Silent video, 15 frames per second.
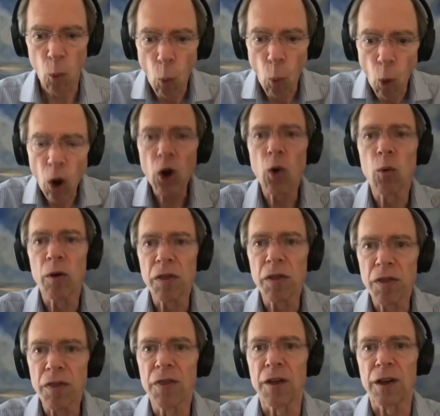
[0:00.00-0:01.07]
work
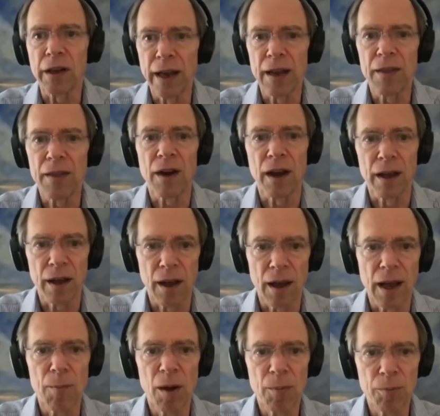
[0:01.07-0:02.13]
with the clay that I, I
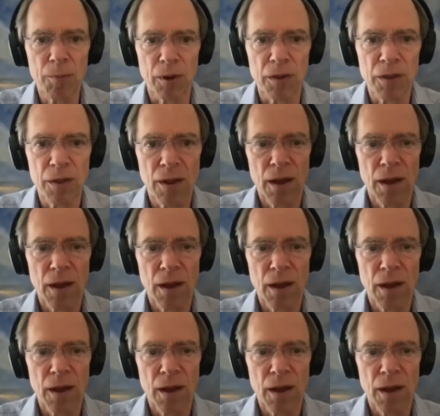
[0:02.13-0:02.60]
came up with.